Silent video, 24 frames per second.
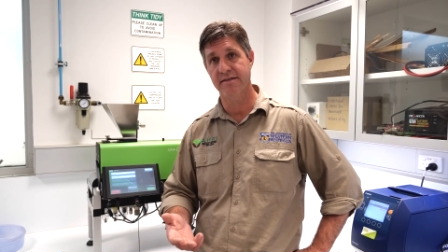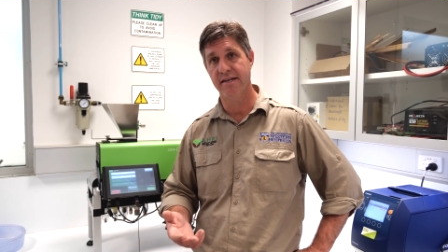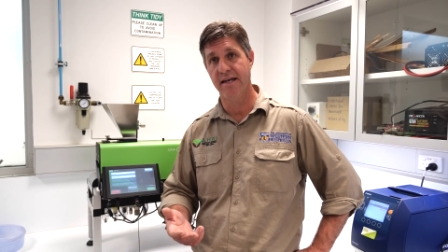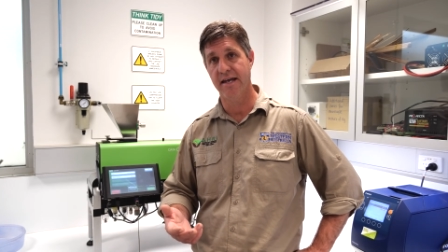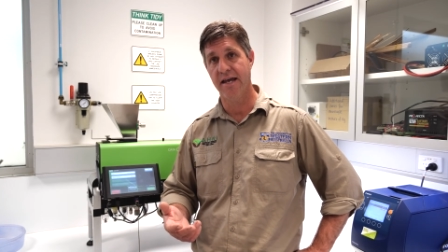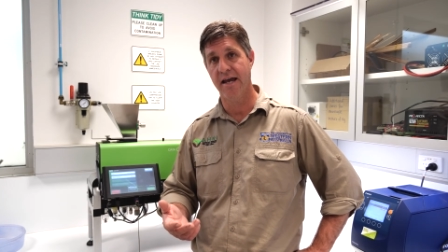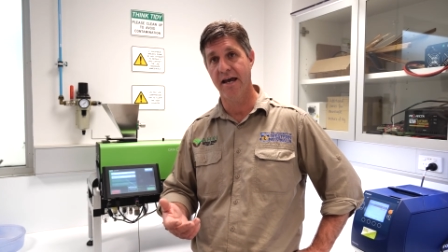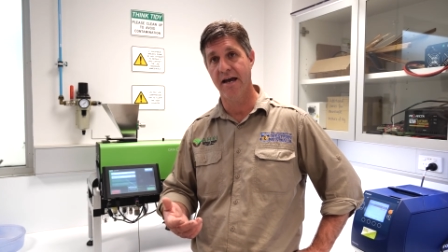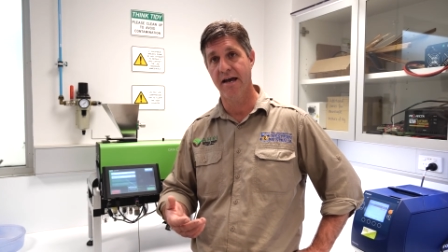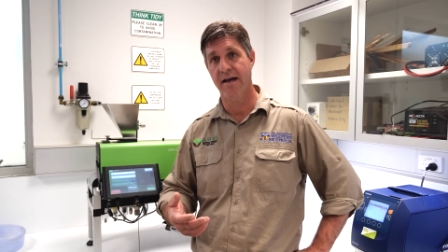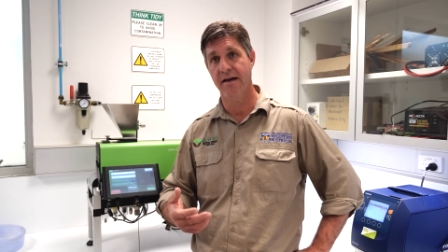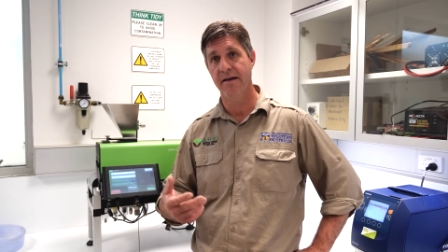
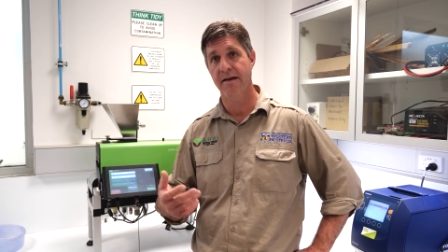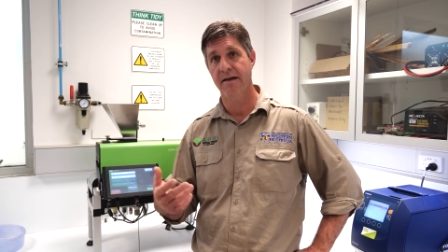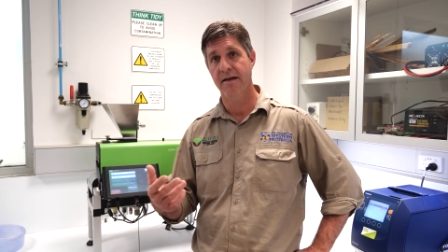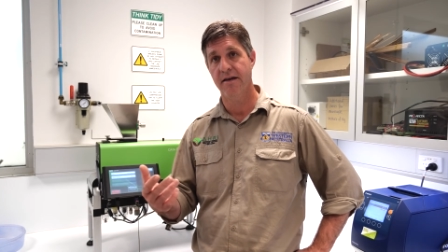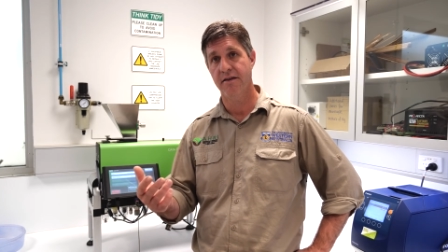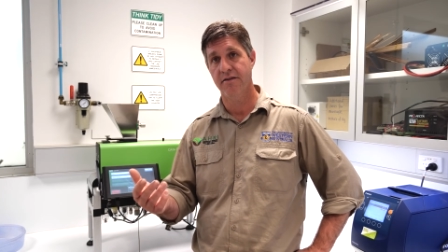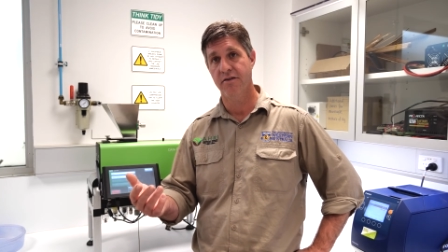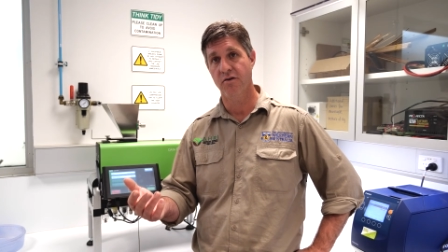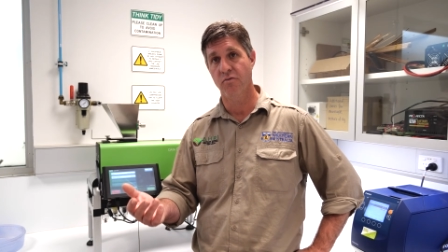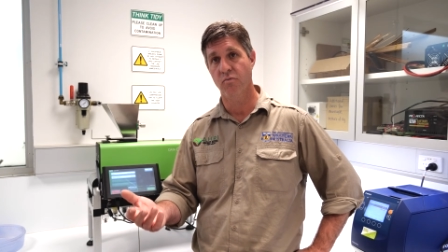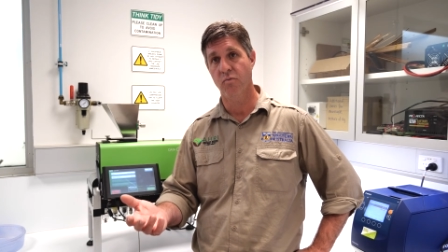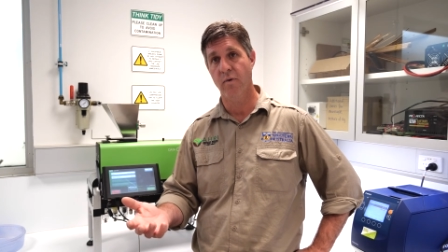the
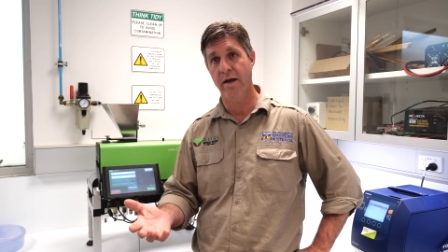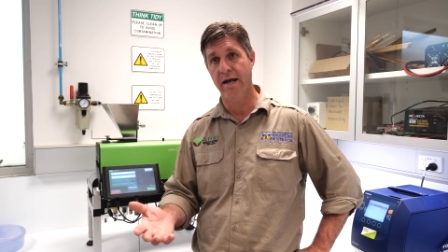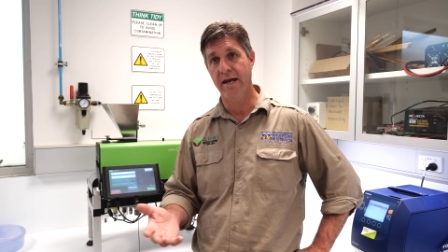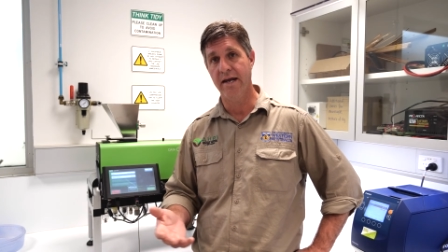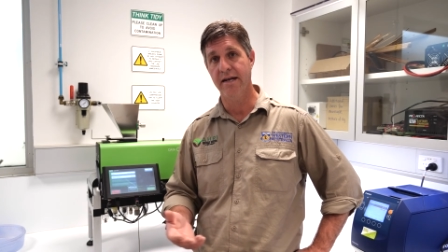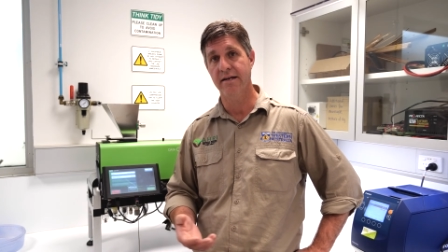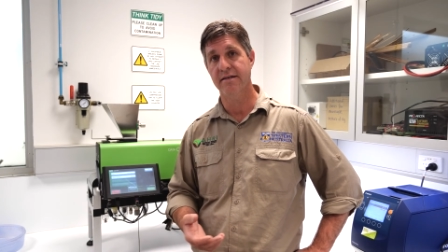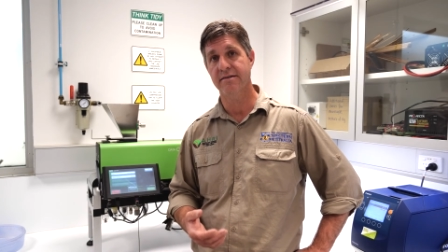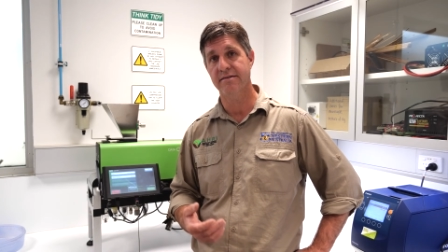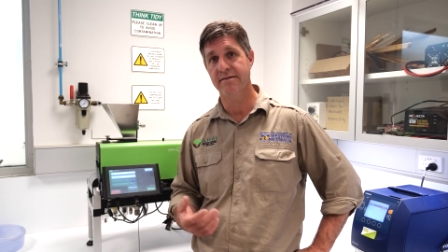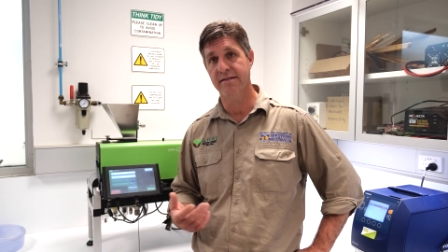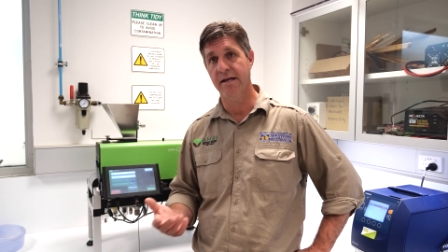
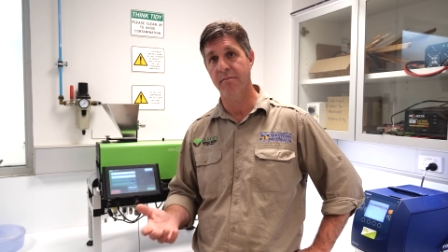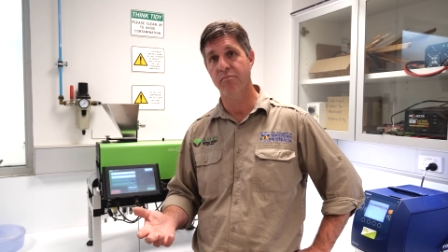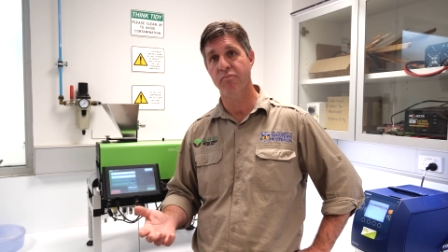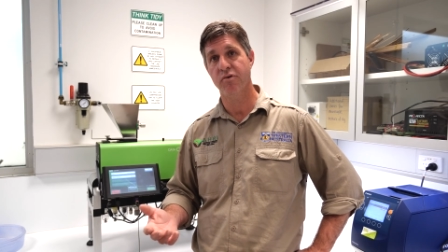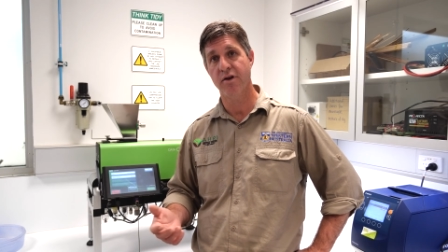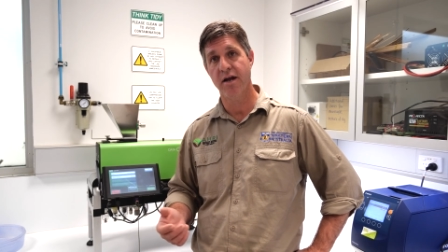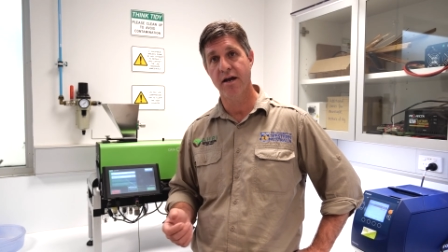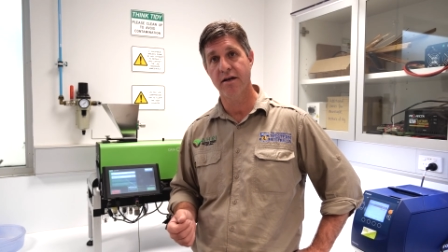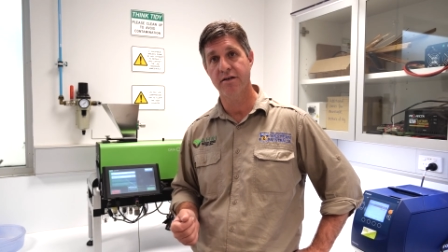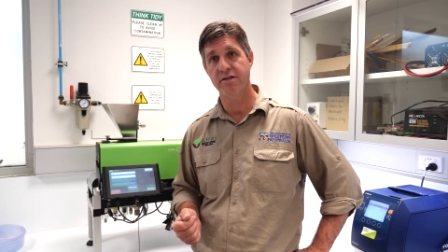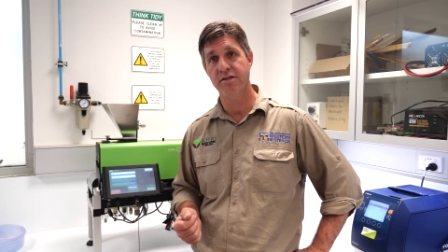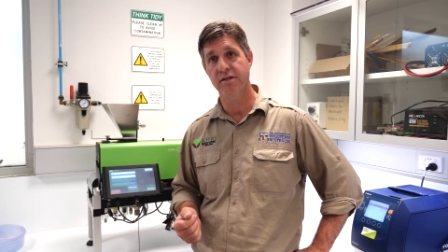weed seed
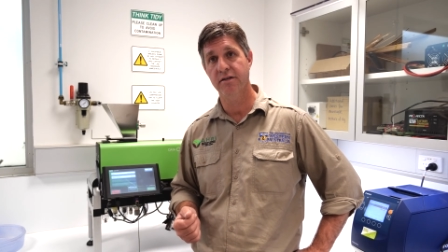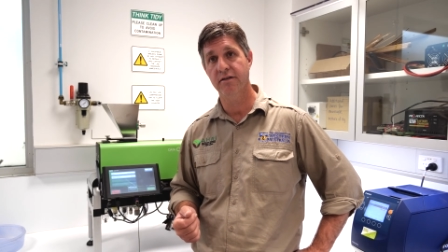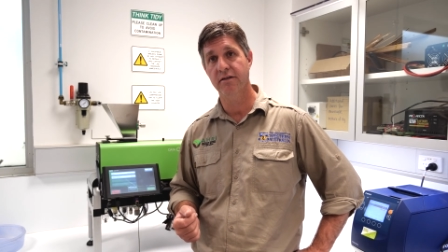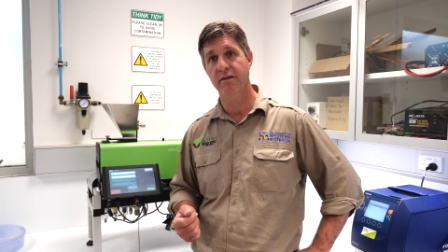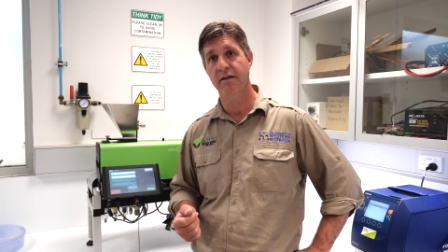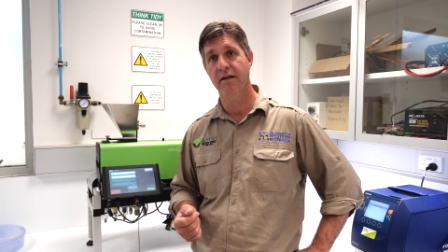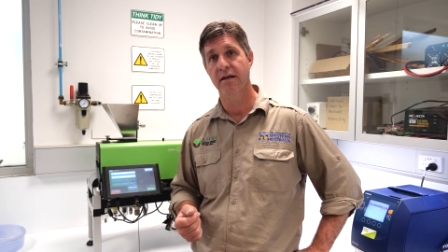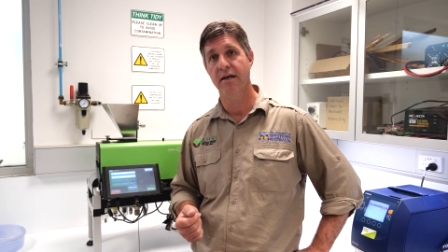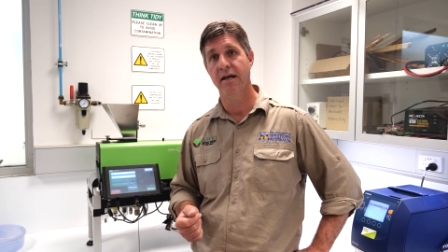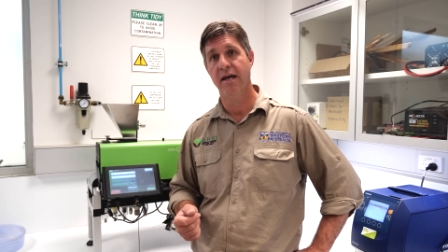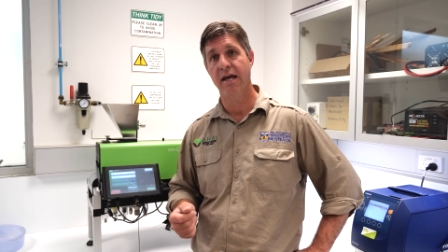production.